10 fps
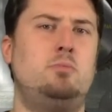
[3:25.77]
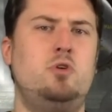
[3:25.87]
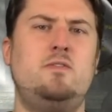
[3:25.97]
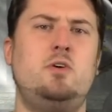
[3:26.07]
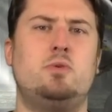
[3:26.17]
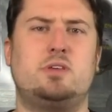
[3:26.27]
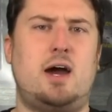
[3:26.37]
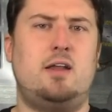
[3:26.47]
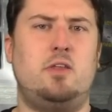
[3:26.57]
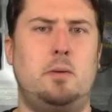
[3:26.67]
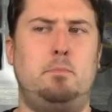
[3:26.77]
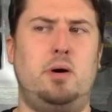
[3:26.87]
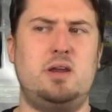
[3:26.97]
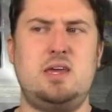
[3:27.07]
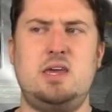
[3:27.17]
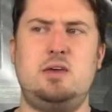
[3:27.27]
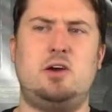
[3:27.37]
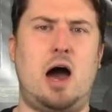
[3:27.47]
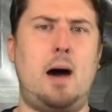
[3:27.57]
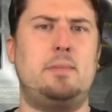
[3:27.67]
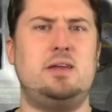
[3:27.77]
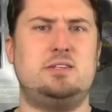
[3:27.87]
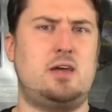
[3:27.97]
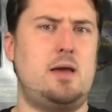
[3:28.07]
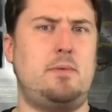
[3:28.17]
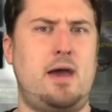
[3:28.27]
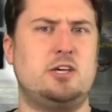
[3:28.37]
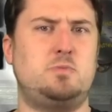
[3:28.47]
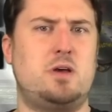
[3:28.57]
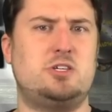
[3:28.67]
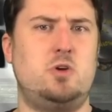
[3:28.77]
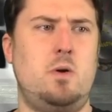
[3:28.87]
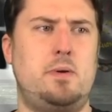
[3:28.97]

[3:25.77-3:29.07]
movie with kind of the buddy comedy-type aspects to it.